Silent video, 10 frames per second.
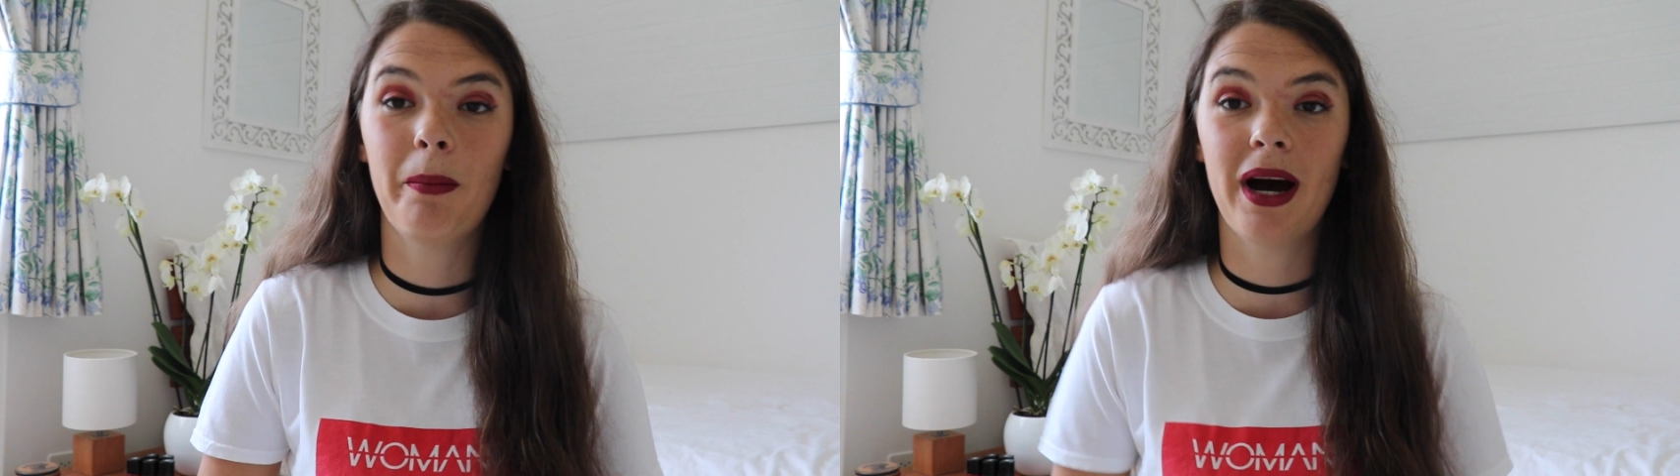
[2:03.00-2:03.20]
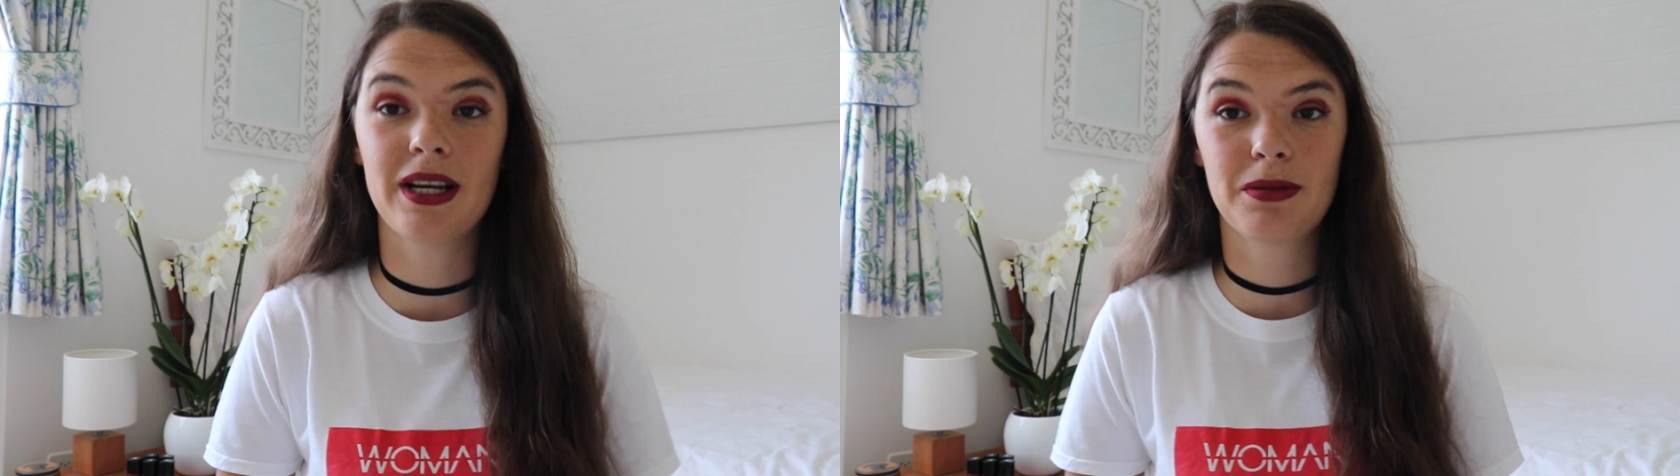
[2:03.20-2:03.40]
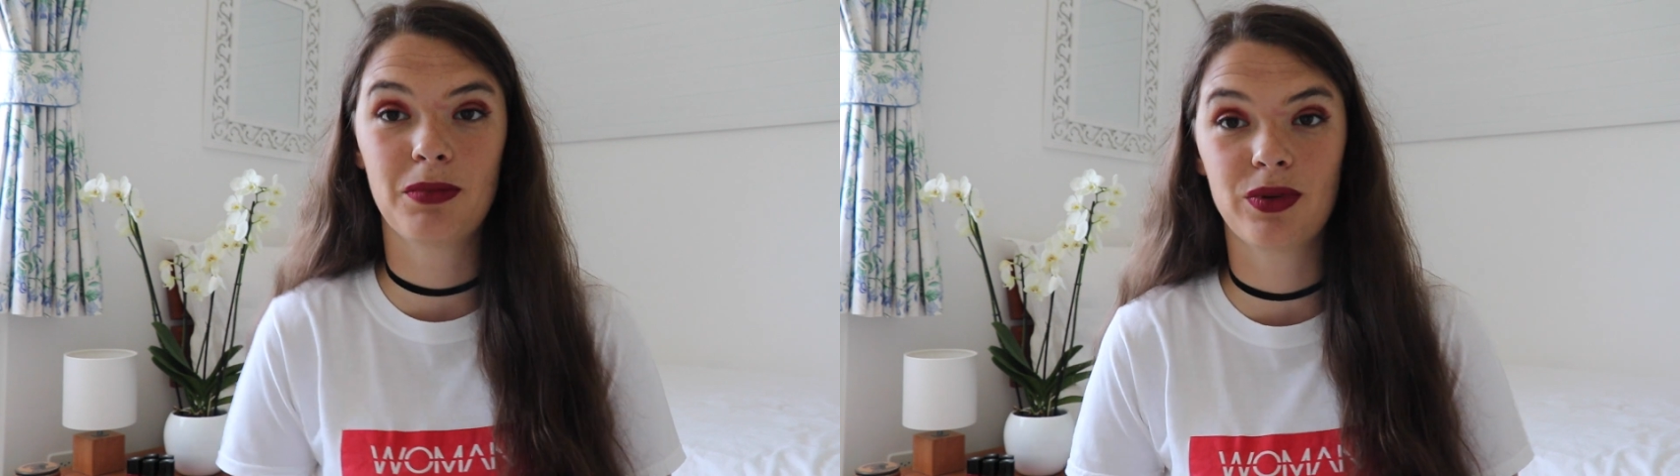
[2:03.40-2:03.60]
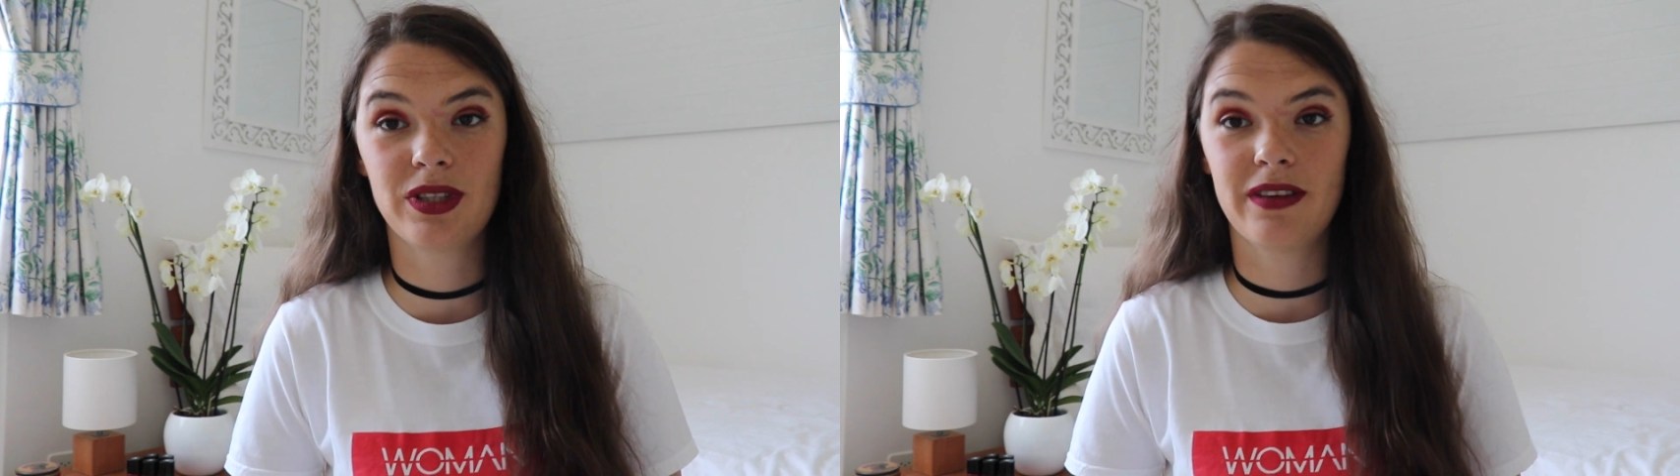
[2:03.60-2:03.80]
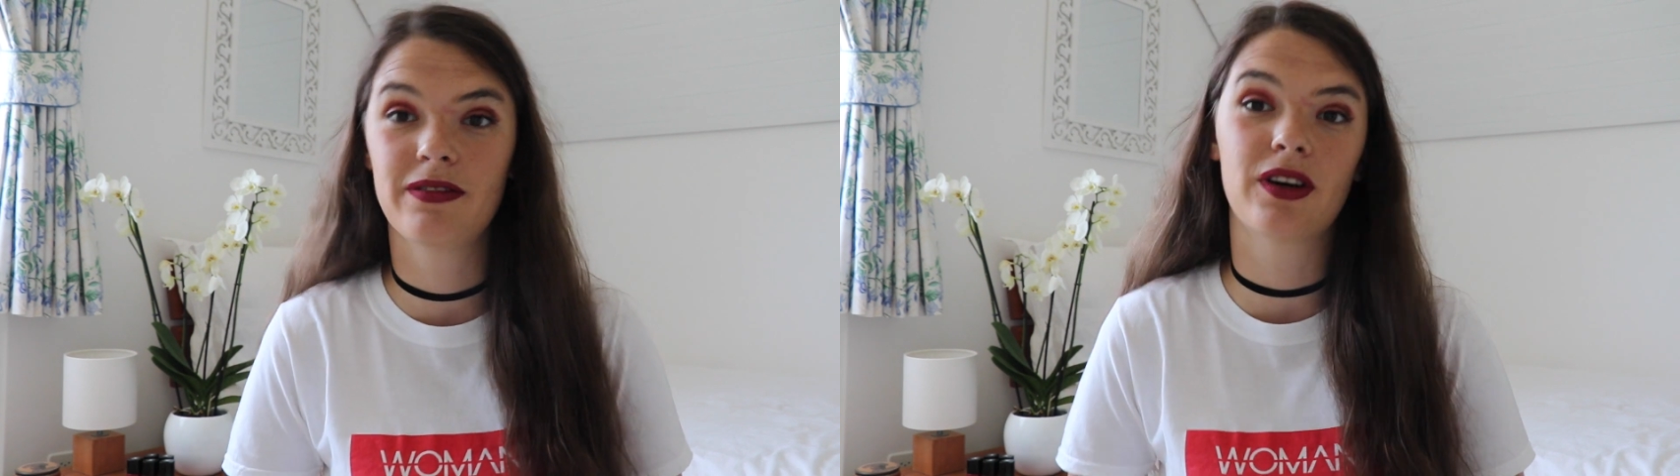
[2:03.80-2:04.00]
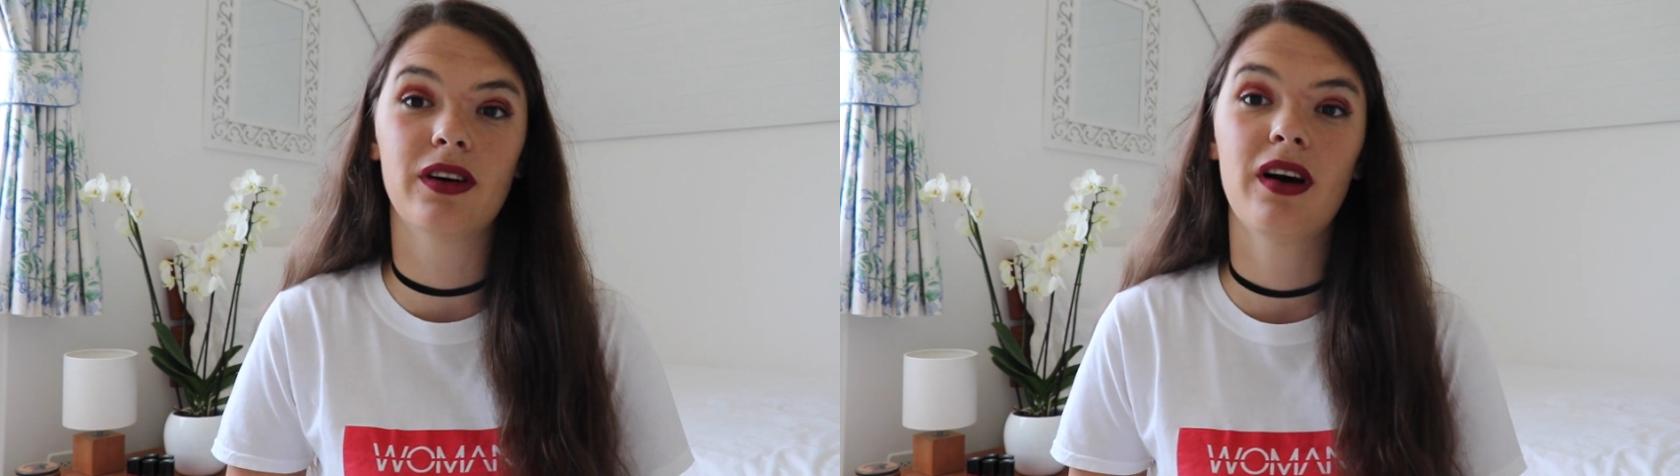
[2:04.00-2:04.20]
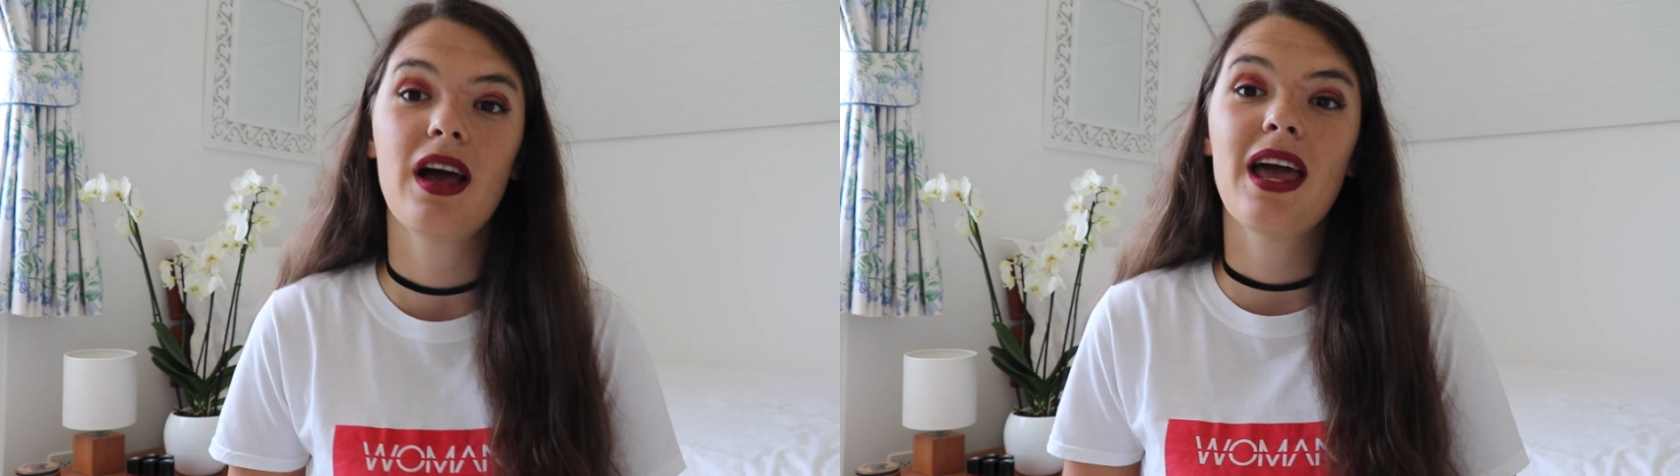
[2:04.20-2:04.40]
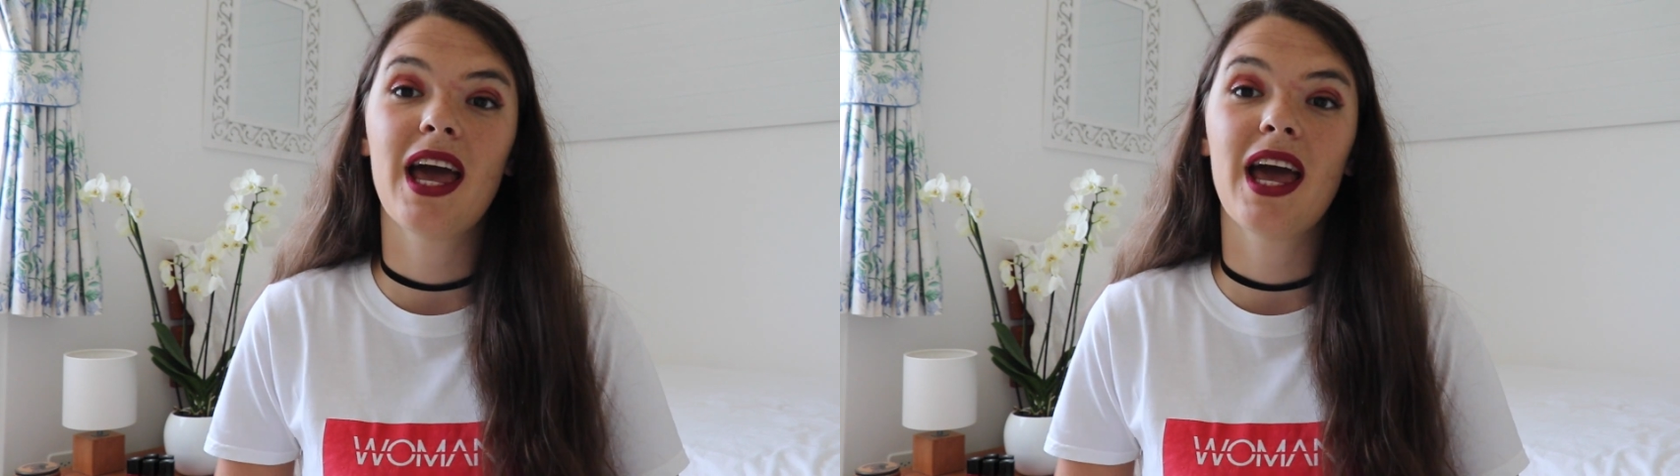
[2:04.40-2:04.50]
much more difficult